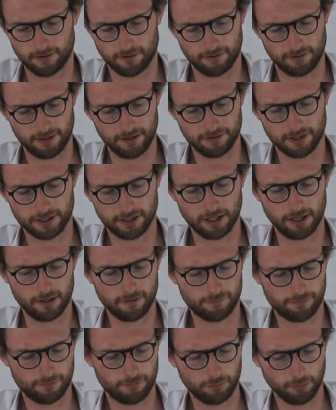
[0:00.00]
then the
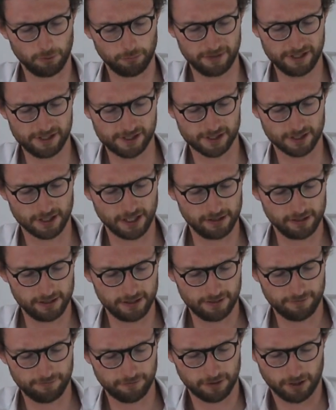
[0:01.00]
curve will be slightly
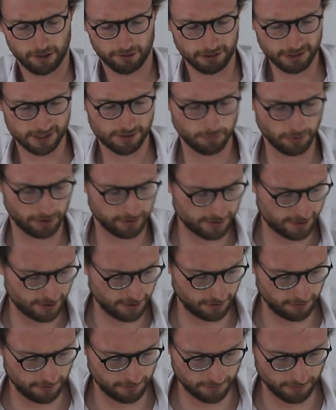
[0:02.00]
different on this one
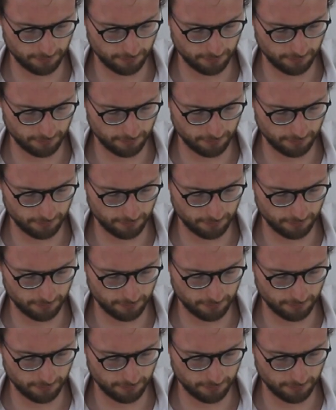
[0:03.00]
too.